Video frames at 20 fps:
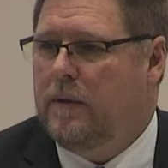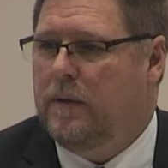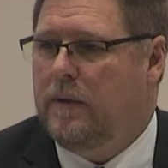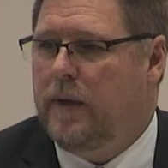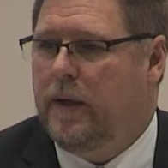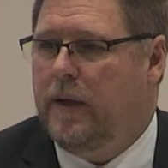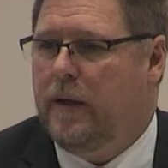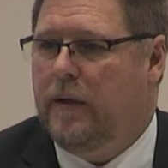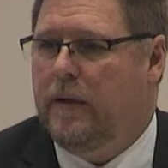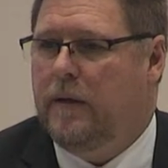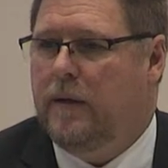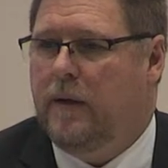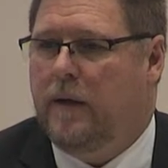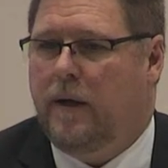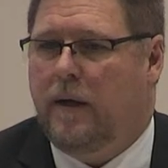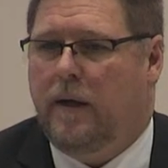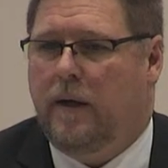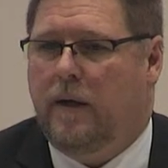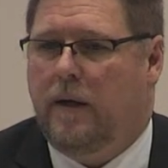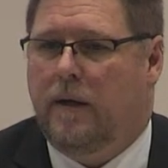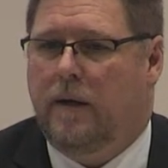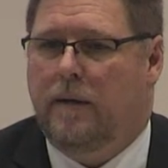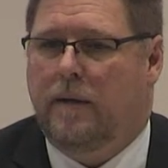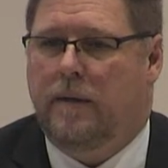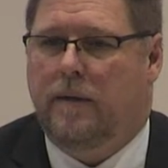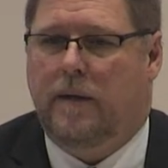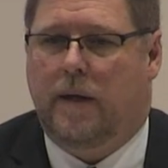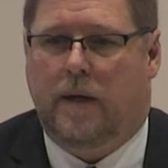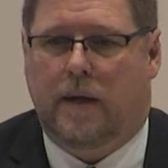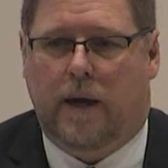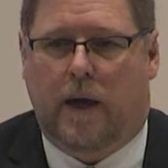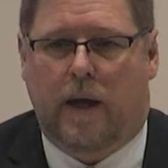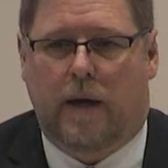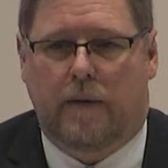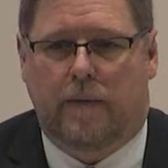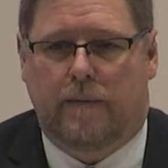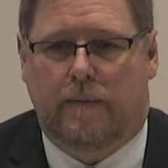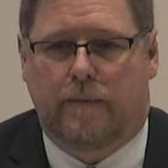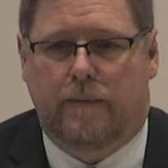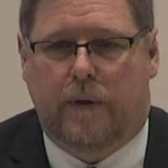than a lot
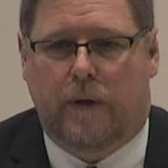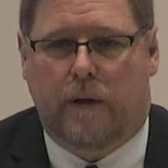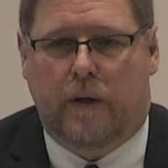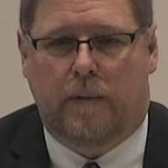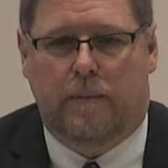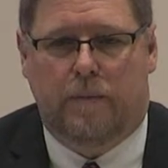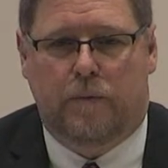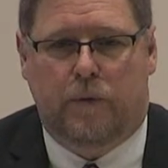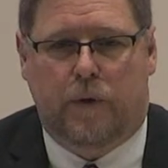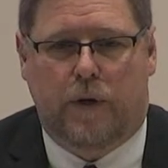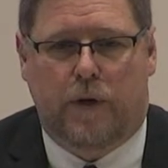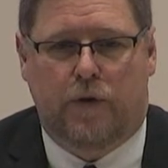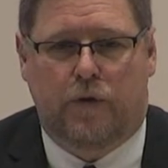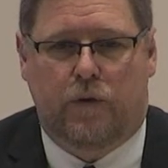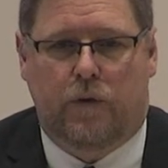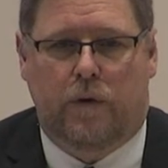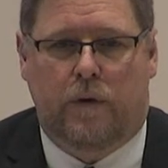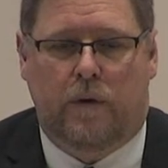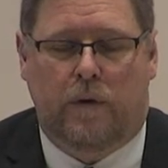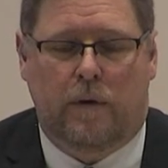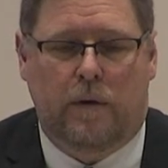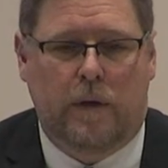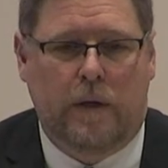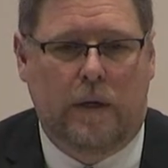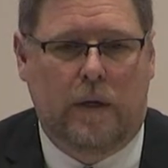of traditional